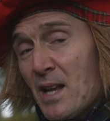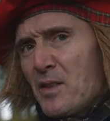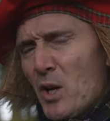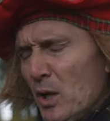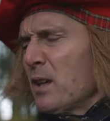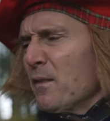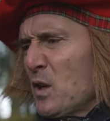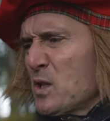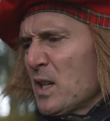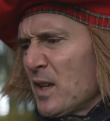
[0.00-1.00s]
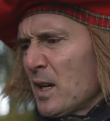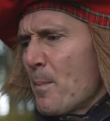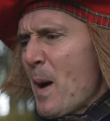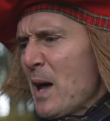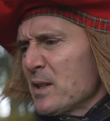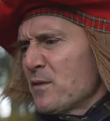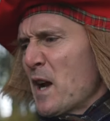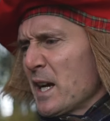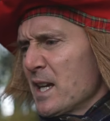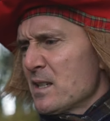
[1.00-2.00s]
The only confusing thing about this
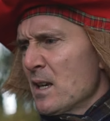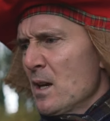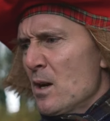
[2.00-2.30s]
frag is,